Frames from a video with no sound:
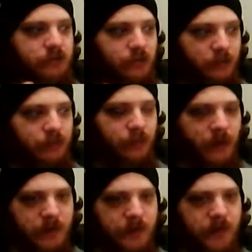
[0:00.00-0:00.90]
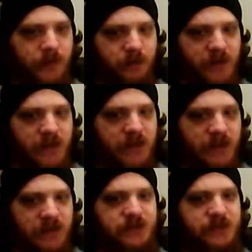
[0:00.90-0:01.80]
will probably be
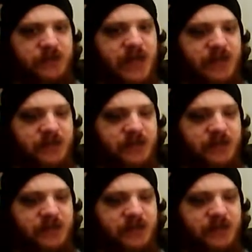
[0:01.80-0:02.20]
the exact